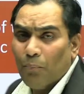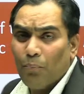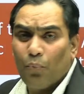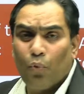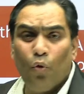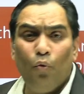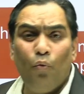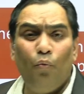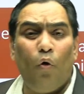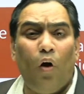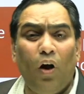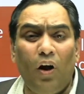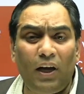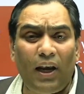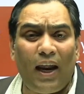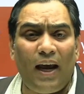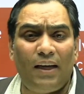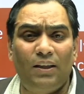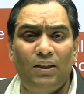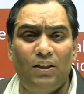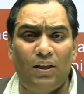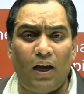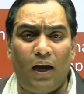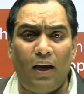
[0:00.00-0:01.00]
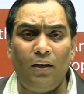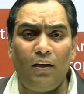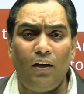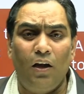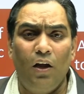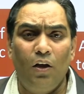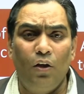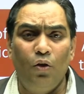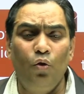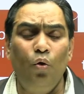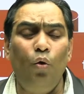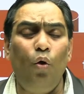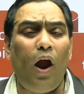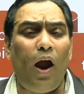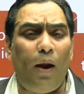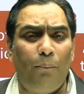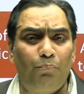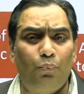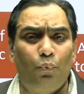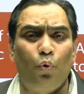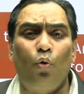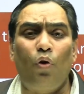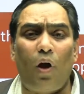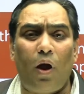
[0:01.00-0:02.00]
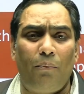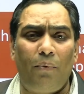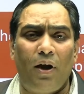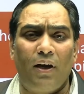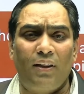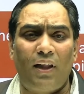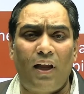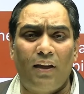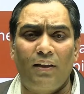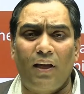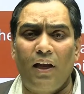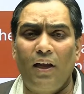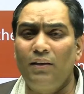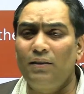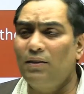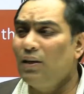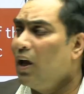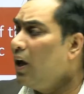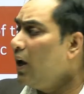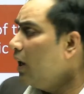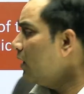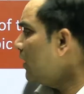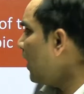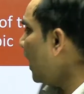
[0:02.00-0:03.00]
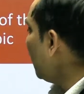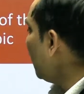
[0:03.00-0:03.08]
to what extent you have to cover the things. That